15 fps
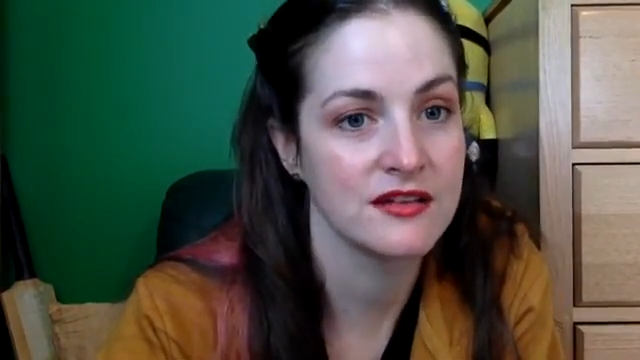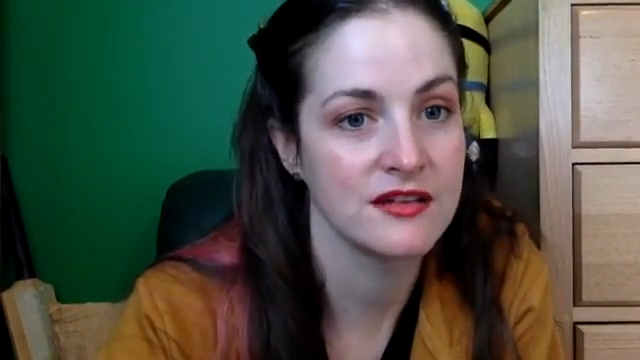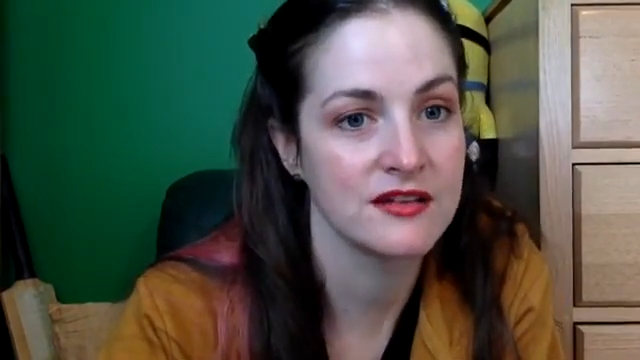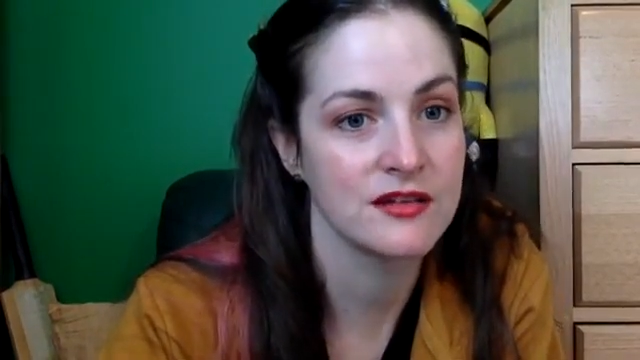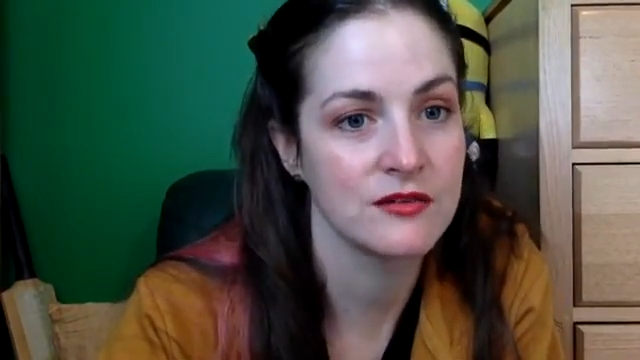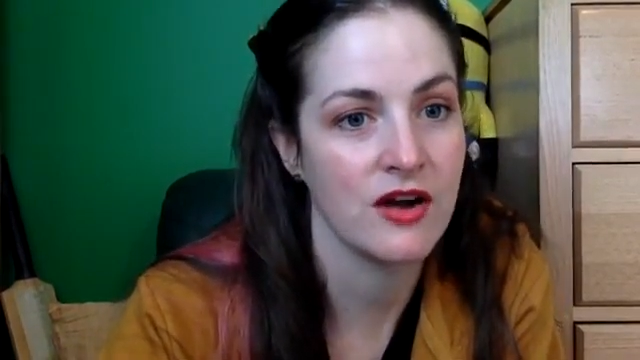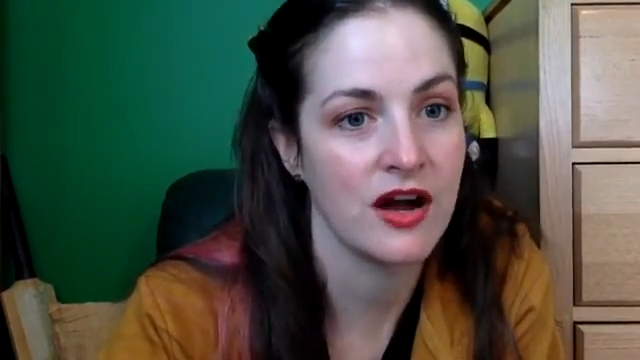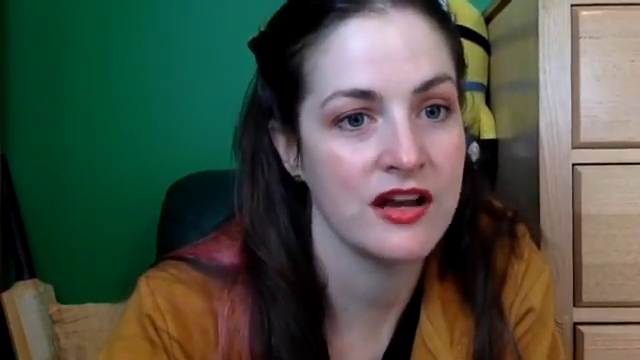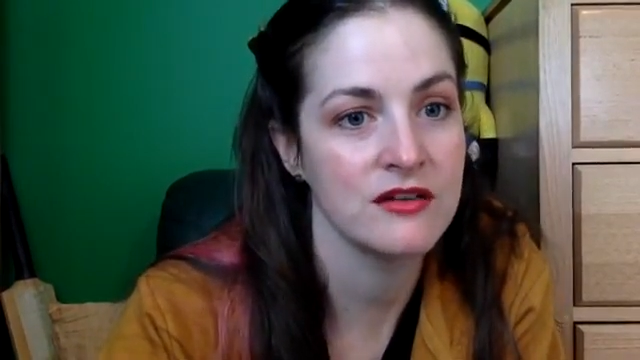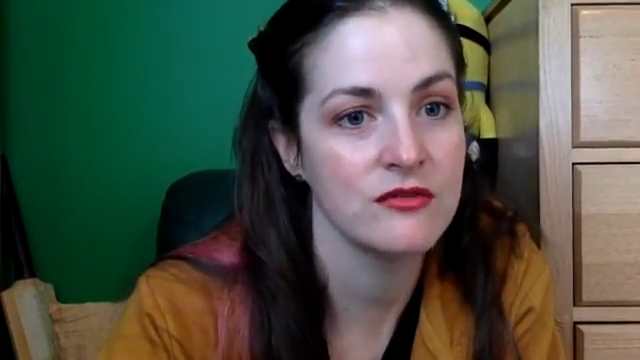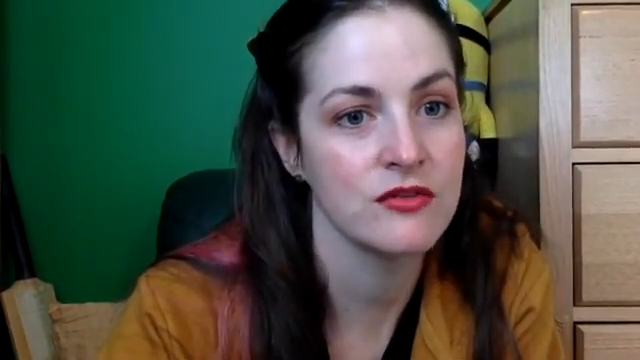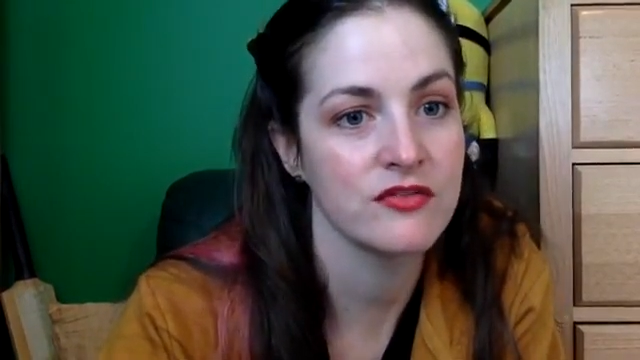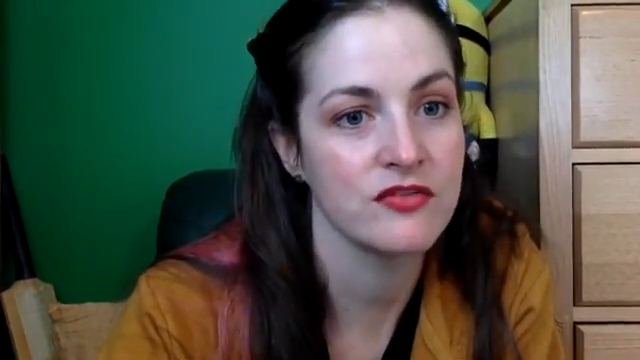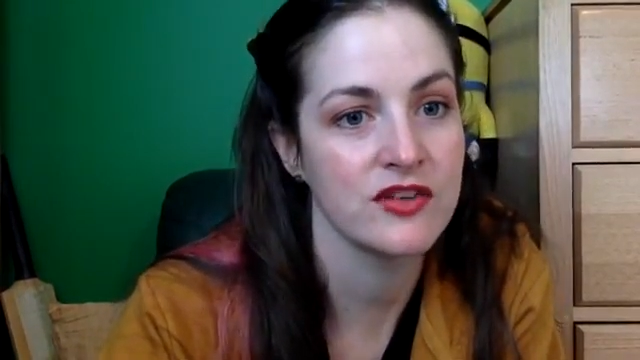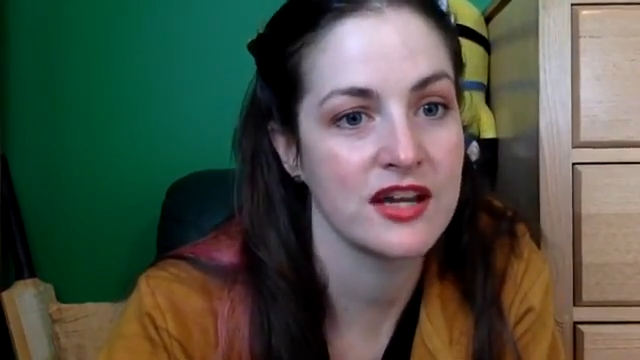does the
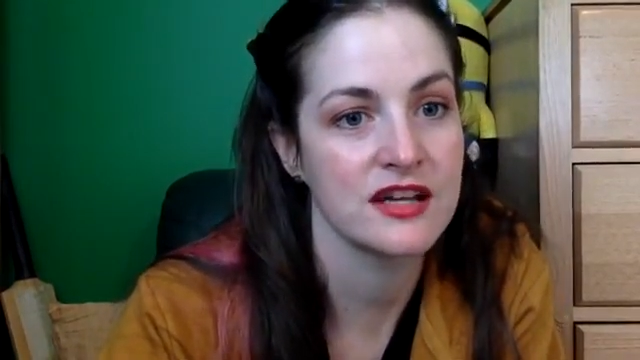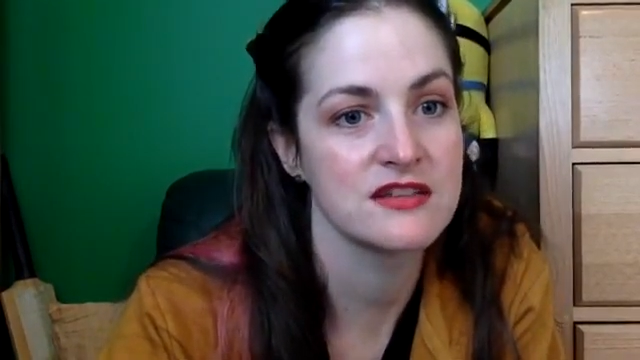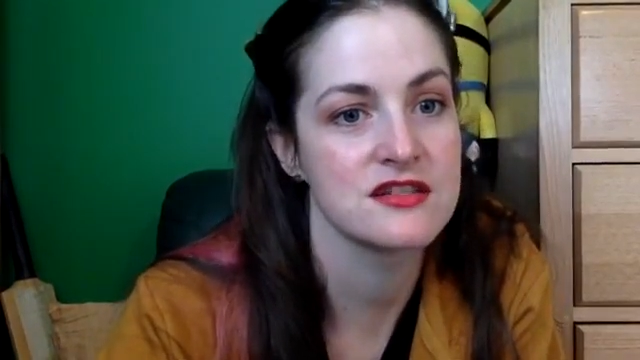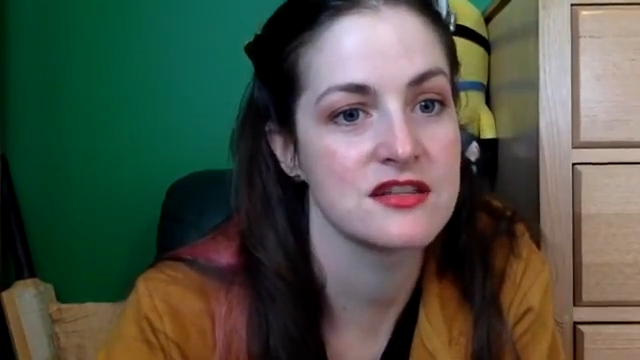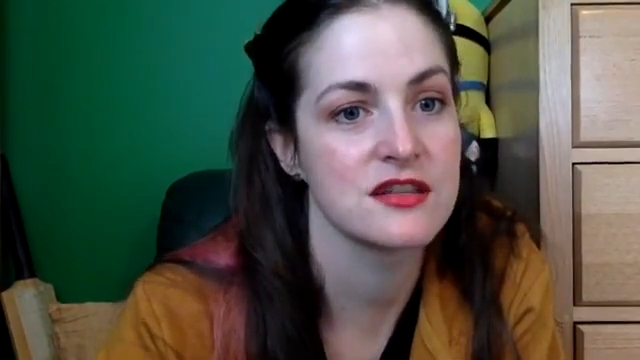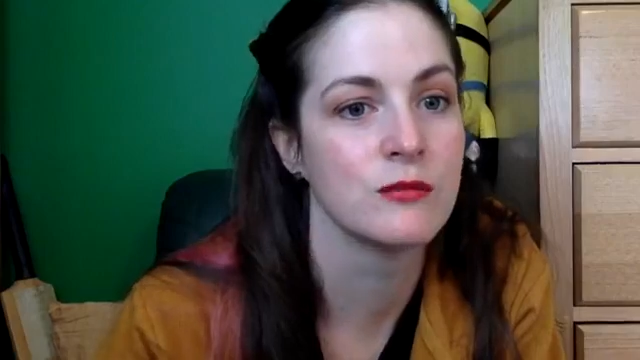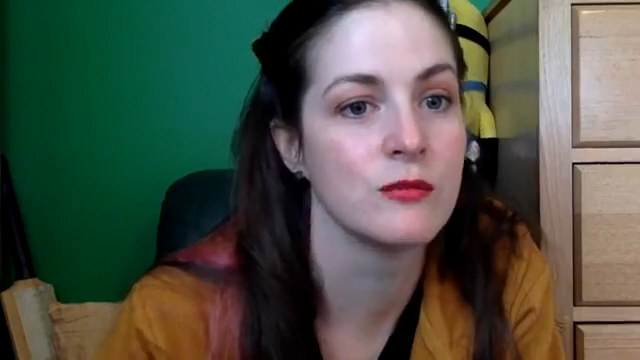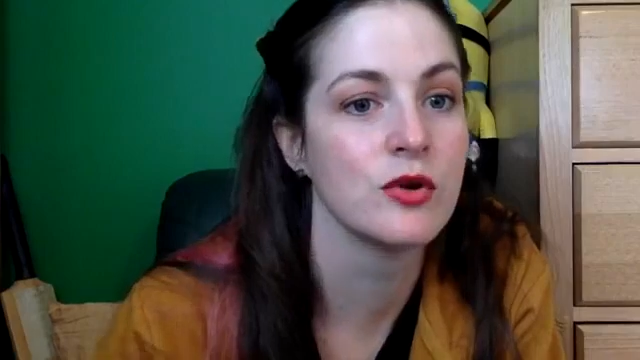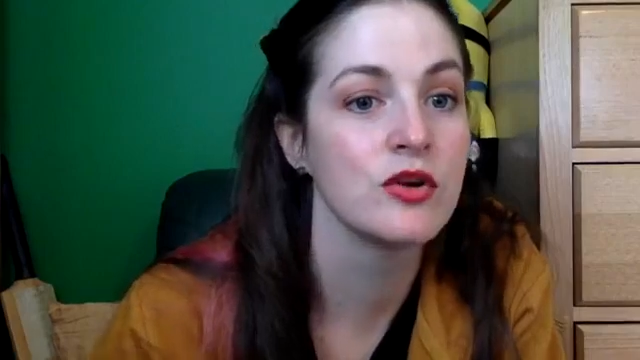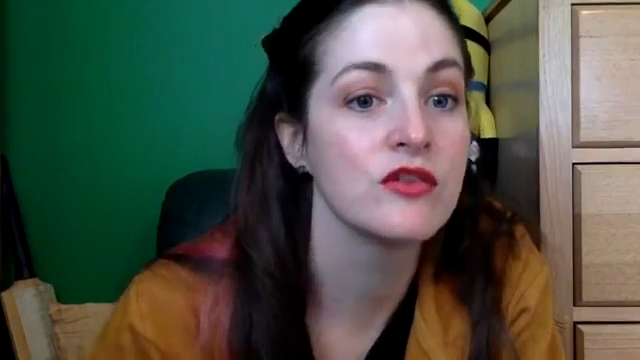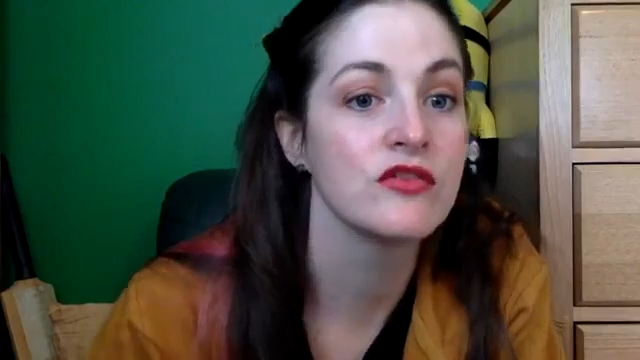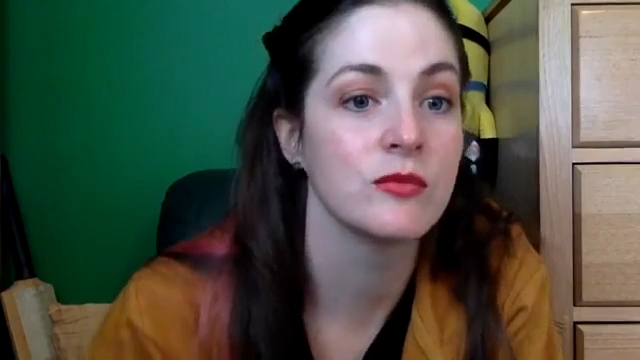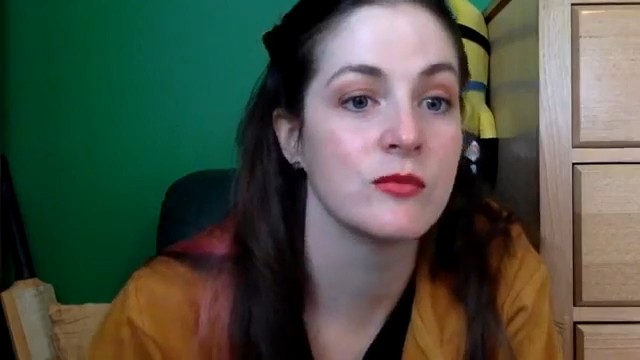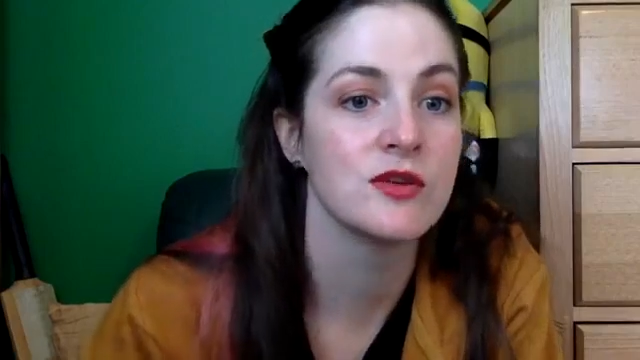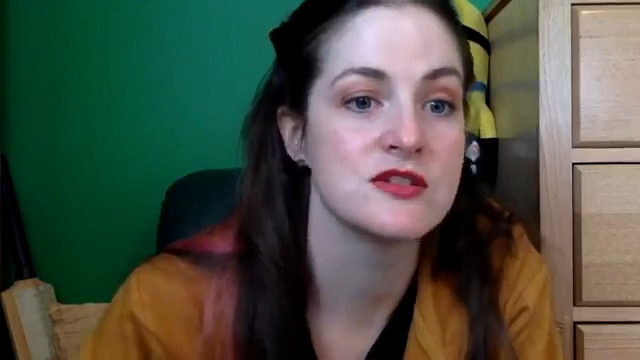writing reflect the mood
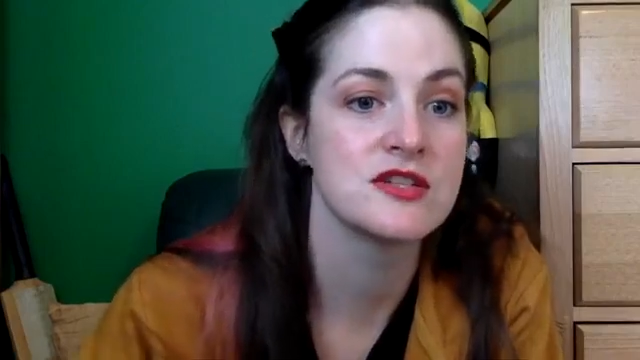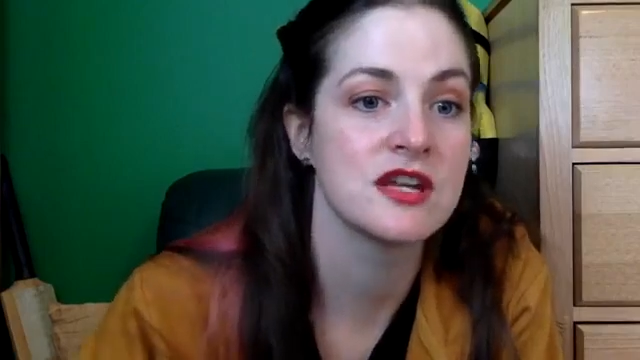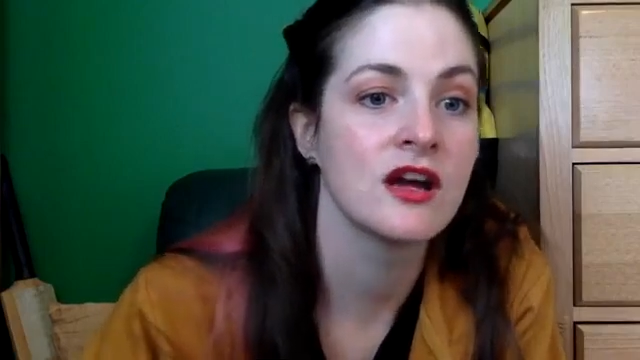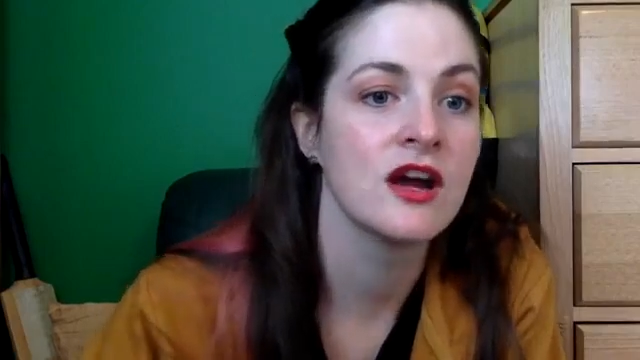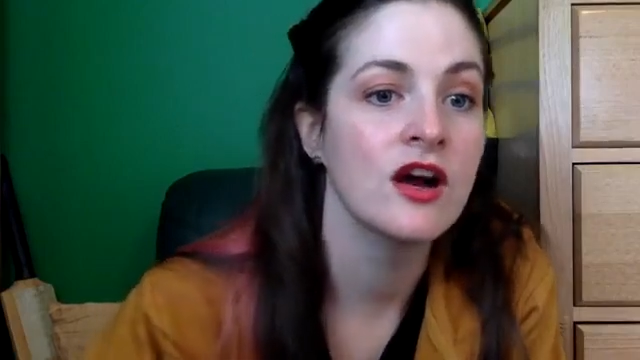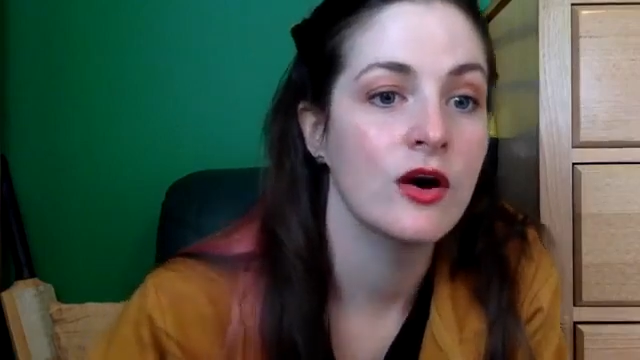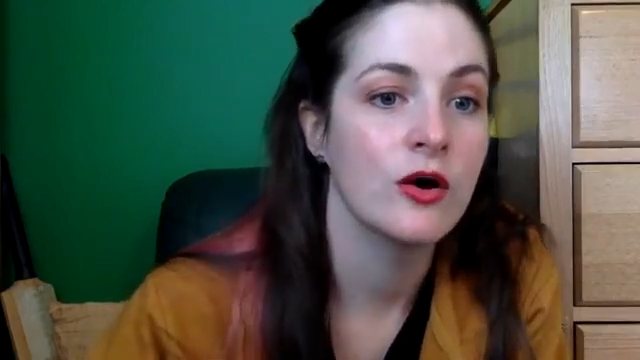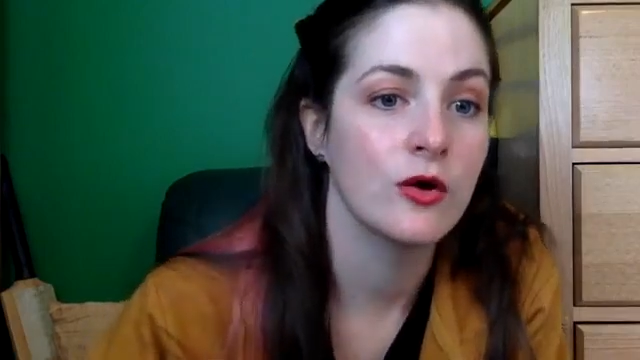of the music,